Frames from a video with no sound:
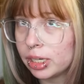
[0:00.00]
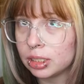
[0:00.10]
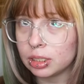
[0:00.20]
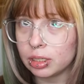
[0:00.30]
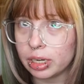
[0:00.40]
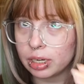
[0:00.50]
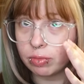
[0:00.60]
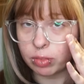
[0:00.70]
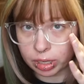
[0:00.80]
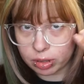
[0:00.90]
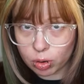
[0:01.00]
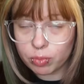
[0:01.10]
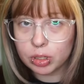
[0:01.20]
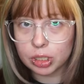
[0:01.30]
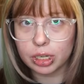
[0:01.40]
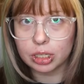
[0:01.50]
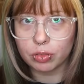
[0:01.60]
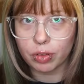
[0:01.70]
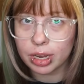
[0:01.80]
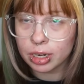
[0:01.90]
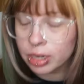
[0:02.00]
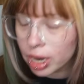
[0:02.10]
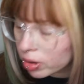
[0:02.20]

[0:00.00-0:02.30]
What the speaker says: as but obviously it's faded